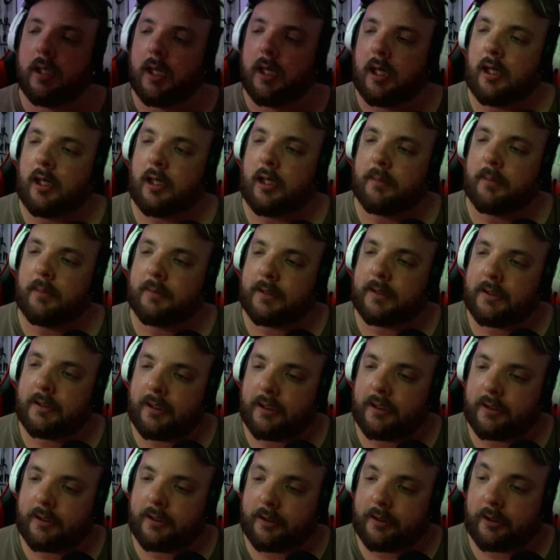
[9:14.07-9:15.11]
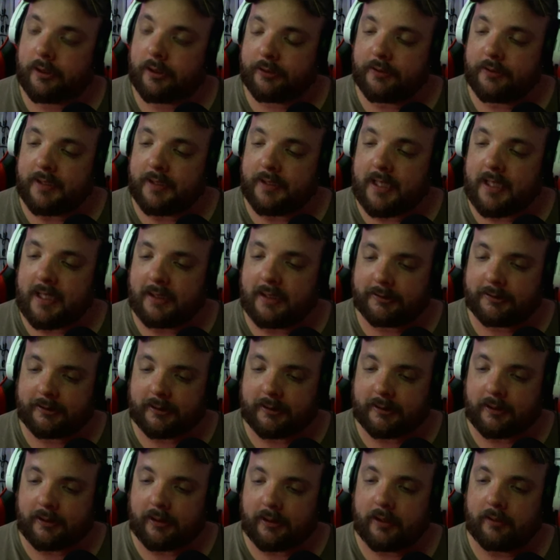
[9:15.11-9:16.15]
Uh, but any, uh, other than that,
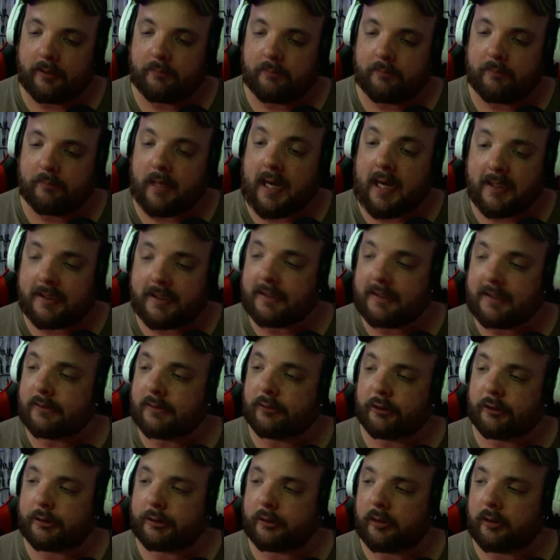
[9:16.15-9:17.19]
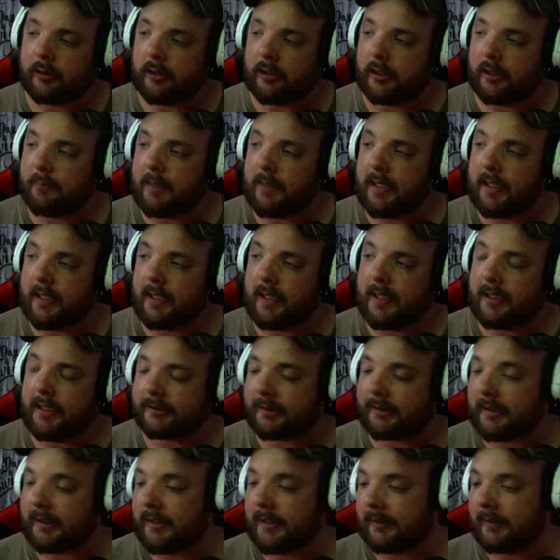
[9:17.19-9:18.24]
um, I think it looks uh,
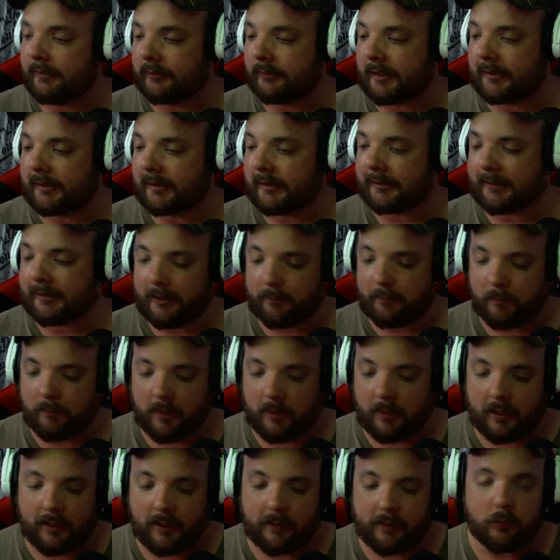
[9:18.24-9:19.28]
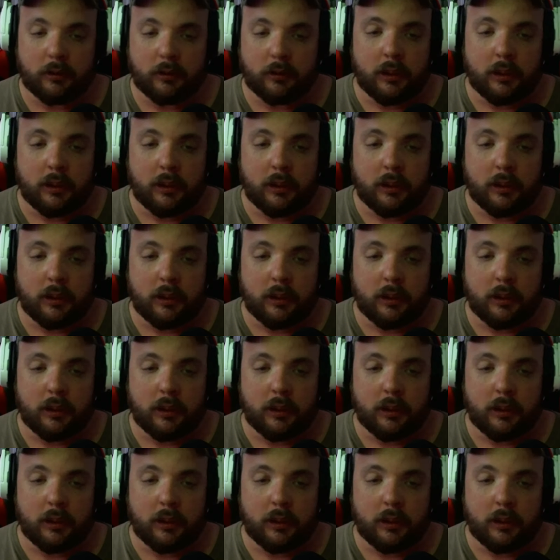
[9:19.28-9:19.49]
badass. And like I said, my